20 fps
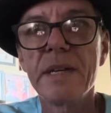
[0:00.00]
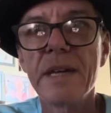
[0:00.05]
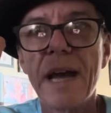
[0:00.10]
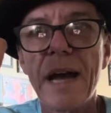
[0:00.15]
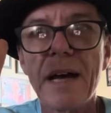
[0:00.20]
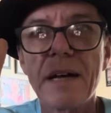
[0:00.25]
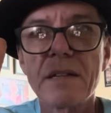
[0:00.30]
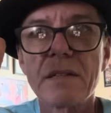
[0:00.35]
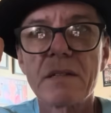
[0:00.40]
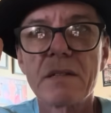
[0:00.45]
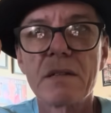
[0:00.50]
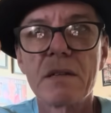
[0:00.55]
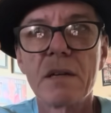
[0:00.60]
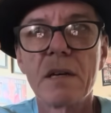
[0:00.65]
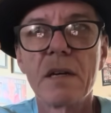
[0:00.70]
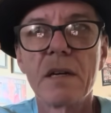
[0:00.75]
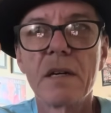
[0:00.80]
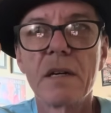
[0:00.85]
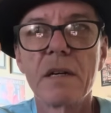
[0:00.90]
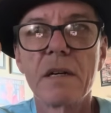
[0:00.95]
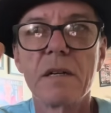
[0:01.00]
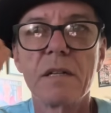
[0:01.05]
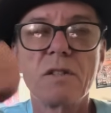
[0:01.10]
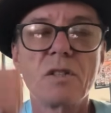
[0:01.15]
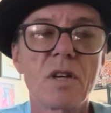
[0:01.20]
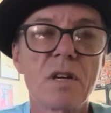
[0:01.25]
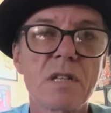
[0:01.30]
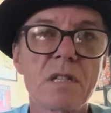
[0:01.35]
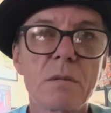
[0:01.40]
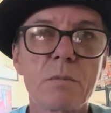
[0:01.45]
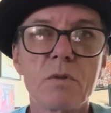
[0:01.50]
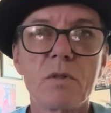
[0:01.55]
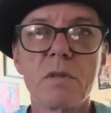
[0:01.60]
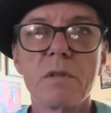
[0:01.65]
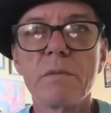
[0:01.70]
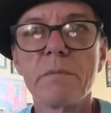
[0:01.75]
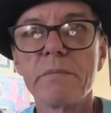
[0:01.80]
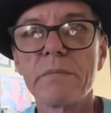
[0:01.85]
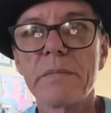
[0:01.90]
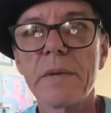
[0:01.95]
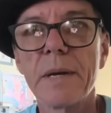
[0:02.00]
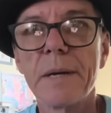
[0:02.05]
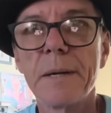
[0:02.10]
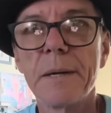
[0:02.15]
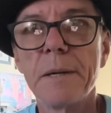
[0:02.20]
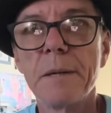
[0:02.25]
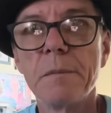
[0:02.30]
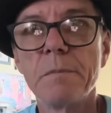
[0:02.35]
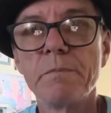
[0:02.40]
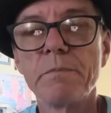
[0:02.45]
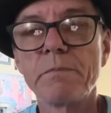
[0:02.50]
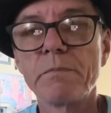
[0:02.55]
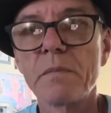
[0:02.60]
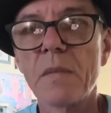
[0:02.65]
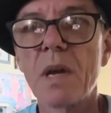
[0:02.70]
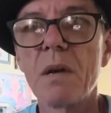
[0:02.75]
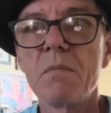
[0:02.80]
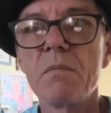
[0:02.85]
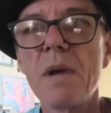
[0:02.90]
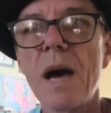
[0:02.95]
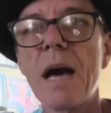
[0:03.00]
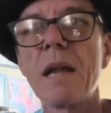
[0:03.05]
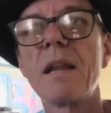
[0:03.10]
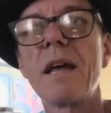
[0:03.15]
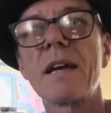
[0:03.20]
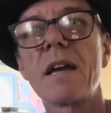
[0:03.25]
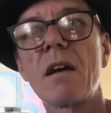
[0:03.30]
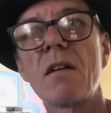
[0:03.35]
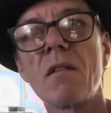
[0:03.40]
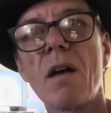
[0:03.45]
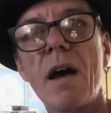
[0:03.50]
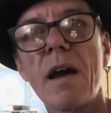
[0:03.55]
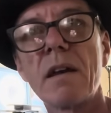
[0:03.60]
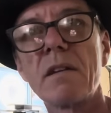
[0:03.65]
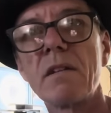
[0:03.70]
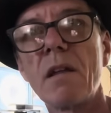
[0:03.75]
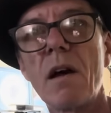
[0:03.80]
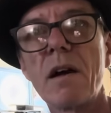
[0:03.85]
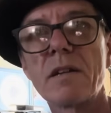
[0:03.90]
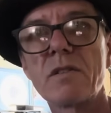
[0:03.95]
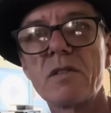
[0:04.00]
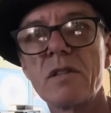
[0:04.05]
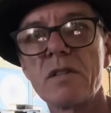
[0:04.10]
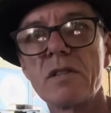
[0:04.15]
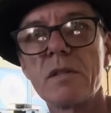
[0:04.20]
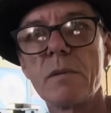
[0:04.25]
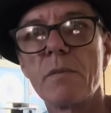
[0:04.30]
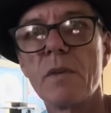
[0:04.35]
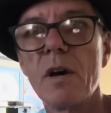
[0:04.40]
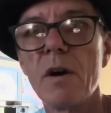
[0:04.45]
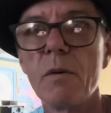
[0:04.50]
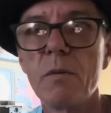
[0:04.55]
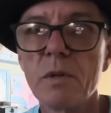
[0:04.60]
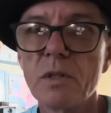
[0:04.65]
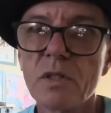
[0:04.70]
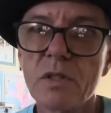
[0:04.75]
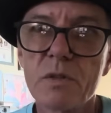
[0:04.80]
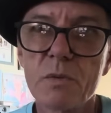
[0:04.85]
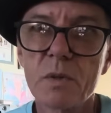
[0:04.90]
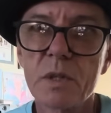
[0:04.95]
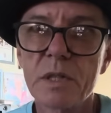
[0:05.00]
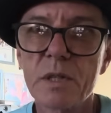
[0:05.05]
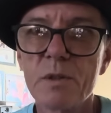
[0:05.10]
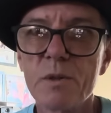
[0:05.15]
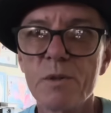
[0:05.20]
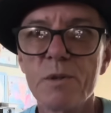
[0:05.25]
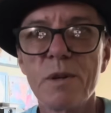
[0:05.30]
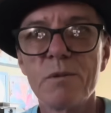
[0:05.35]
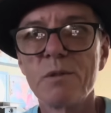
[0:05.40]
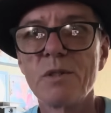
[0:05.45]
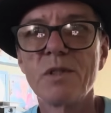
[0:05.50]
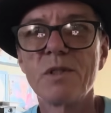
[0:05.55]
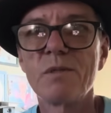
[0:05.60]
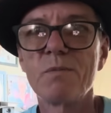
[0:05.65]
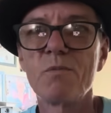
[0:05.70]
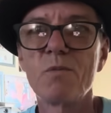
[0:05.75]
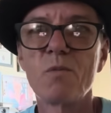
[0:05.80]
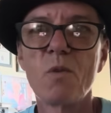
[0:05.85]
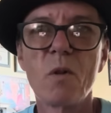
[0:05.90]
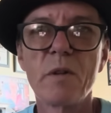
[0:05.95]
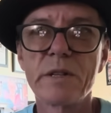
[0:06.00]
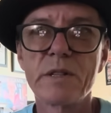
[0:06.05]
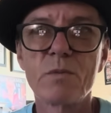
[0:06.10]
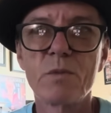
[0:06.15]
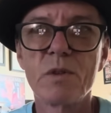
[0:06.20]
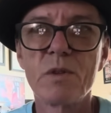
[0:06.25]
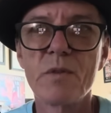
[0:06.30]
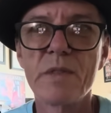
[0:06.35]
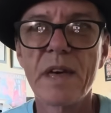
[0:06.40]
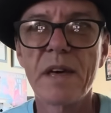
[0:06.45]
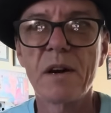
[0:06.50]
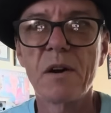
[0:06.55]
has adjustable. Not like a glide lock system though, which is really cool. I wish Rolex would do that